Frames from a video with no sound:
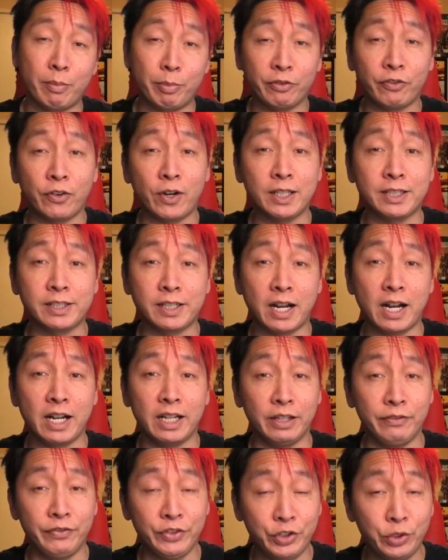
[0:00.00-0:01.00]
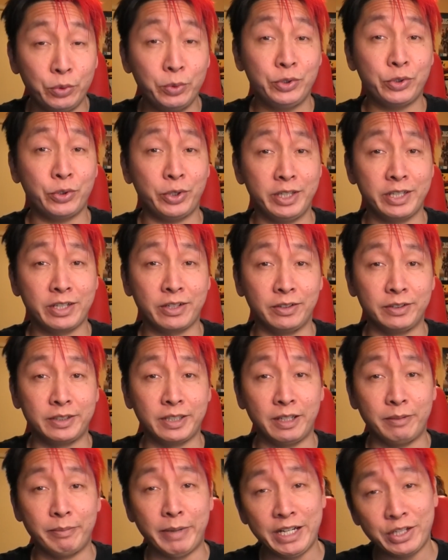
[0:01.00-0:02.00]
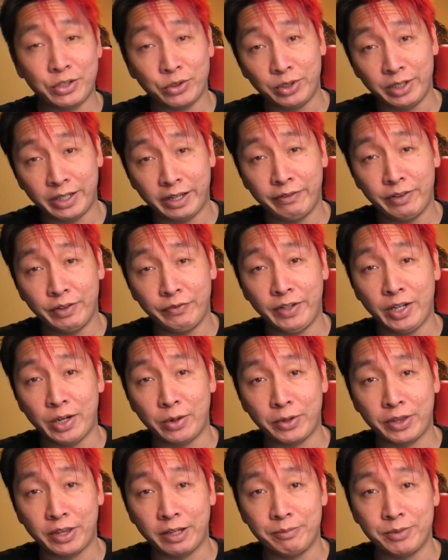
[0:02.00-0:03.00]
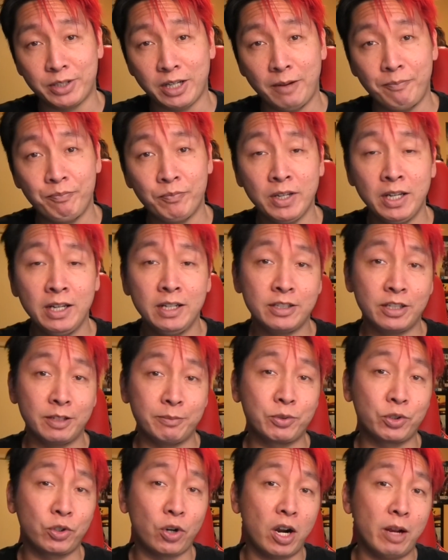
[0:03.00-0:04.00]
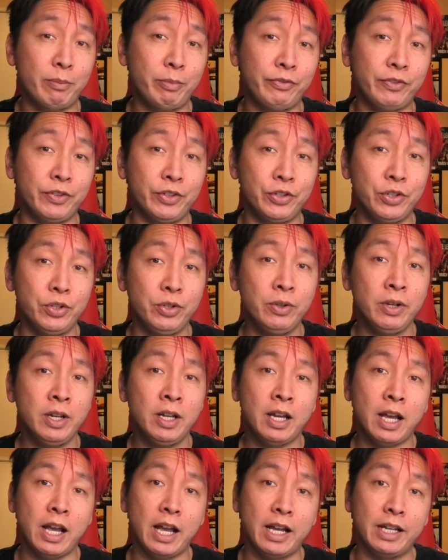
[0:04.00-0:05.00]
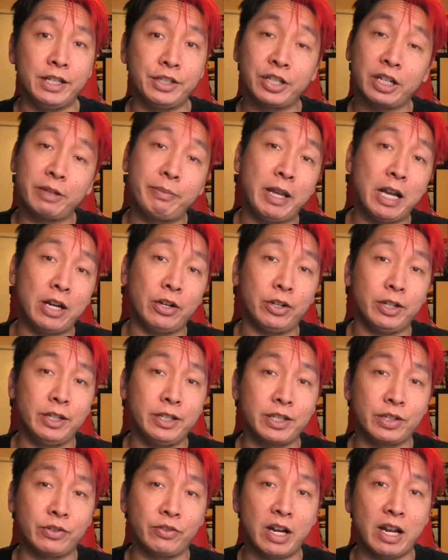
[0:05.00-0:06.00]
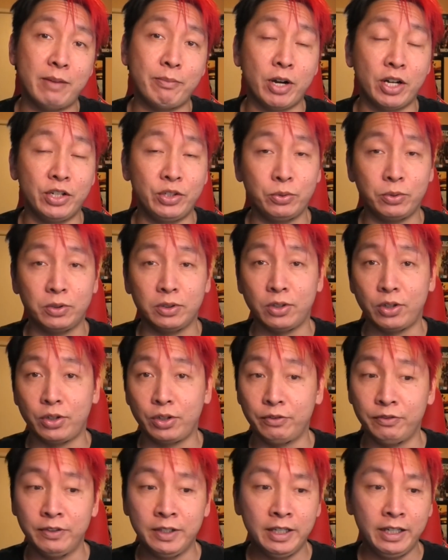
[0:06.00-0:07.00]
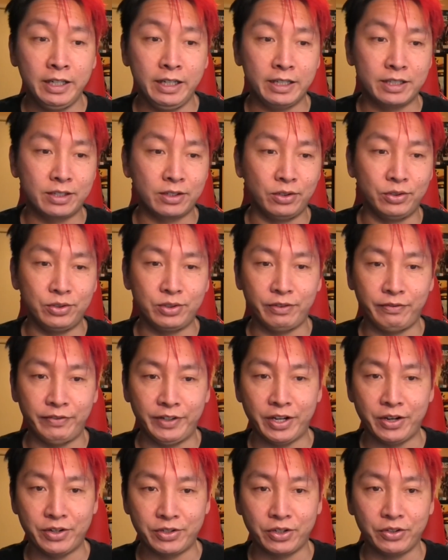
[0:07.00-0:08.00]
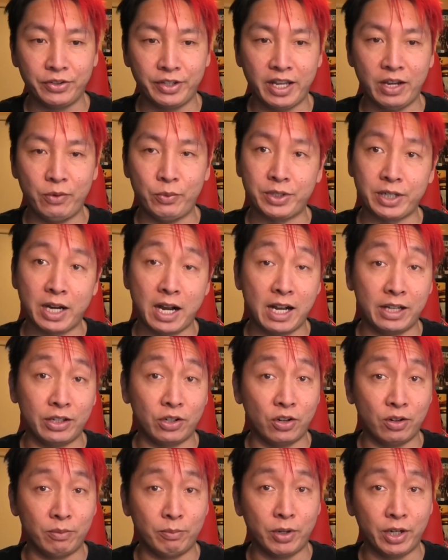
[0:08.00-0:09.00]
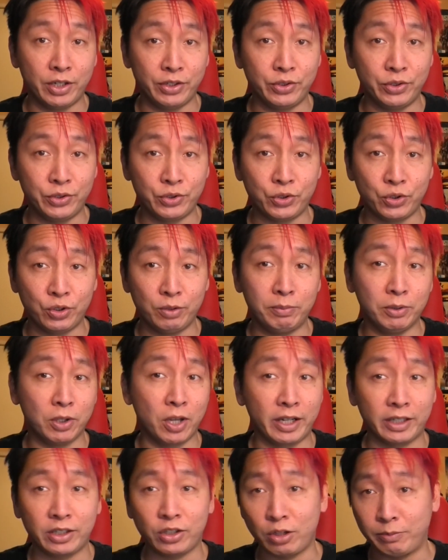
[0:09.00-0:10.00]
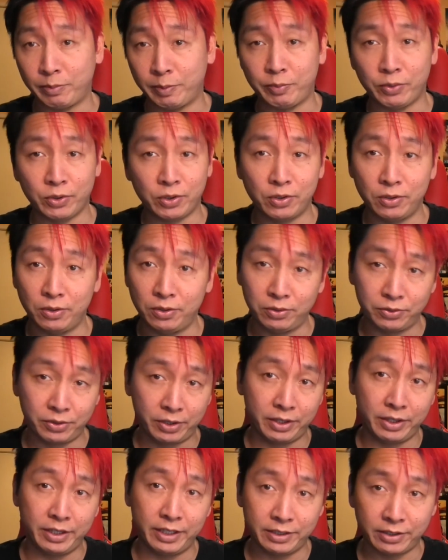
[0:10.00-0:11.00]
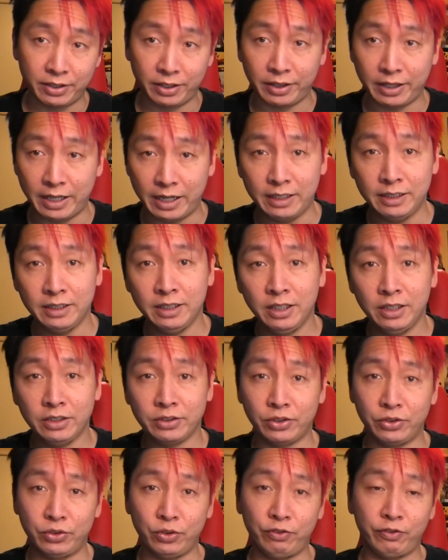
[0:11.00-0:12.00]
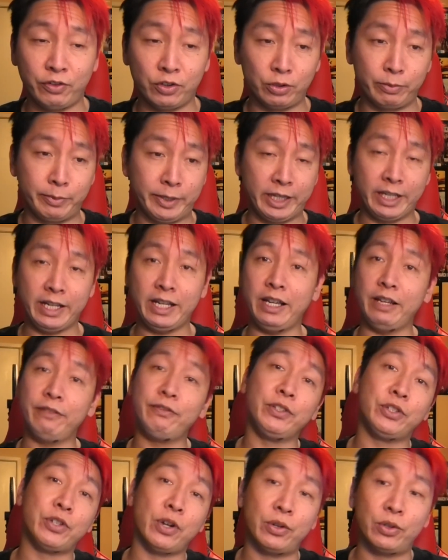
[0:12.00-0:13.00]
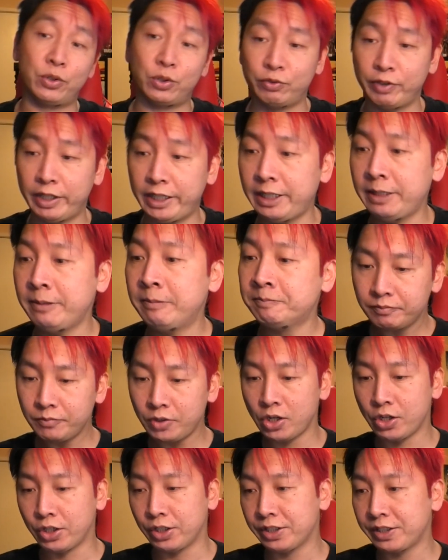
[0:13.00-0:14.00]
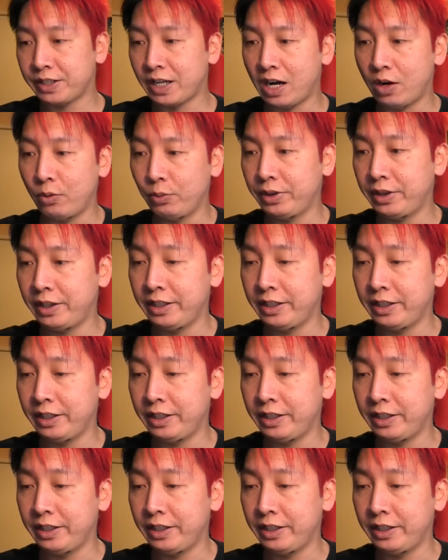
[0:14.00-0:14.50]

Before I start, if you do enjoy this content, make sure you give the video a thumbs up, subscribe if you're new, and check me out on Instagram. I do a lot of exclusive videos on there which aren't on my YouTube, like comic book hauls and things like that. So do follow me there if you don't already. I'm gonna start with